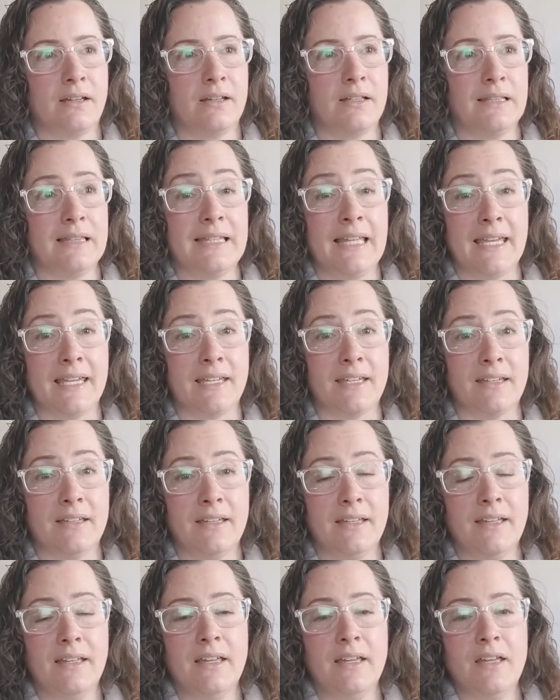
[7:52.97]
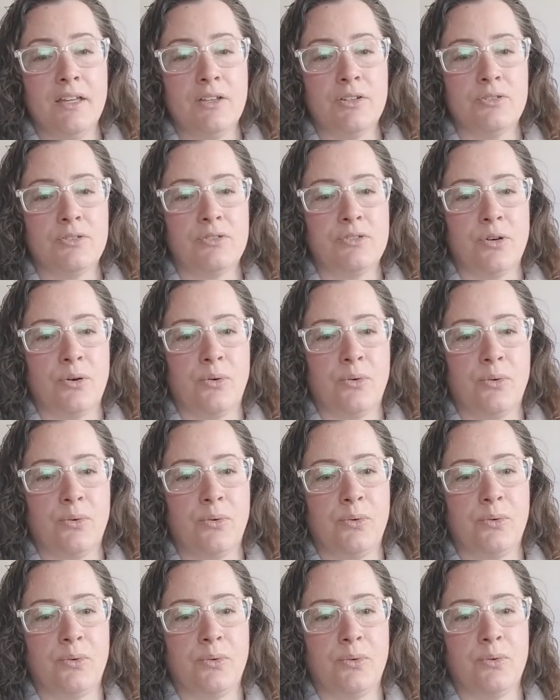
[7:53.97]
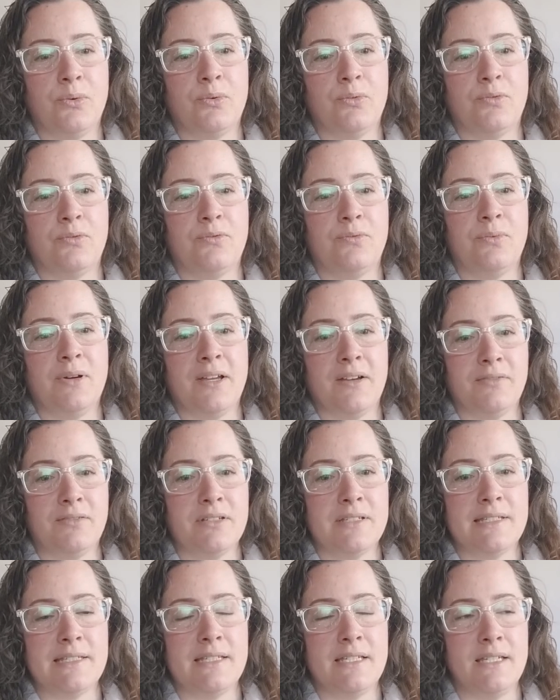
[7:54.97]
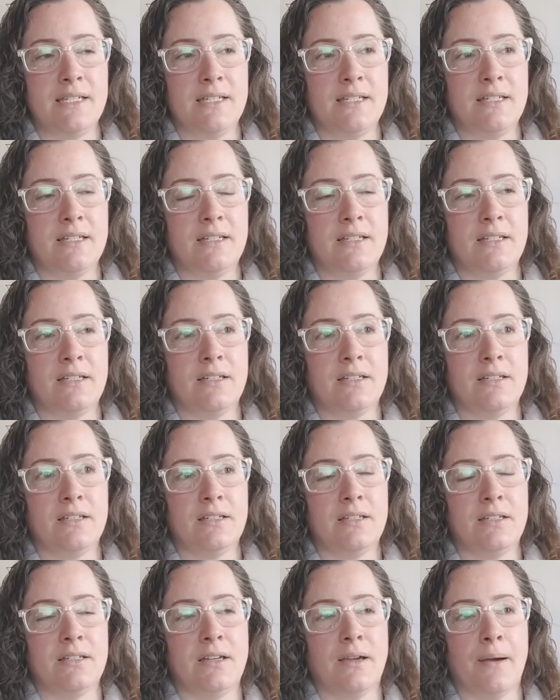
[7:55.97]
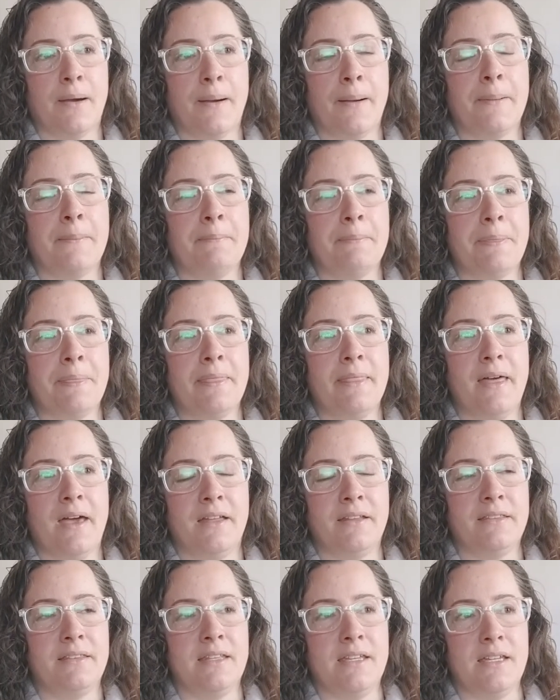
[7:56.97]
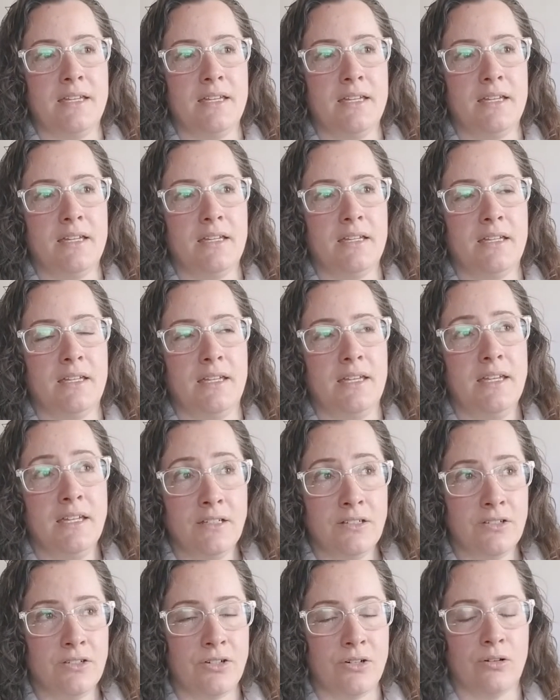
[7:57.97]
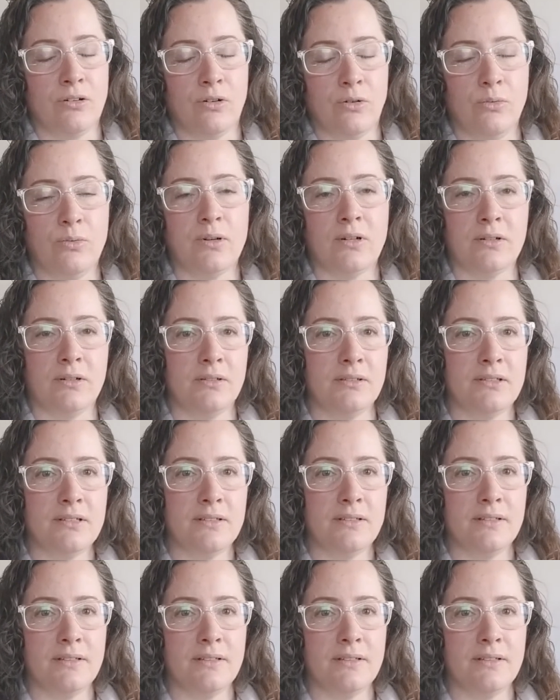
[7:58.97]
link. So we have to see that the internal world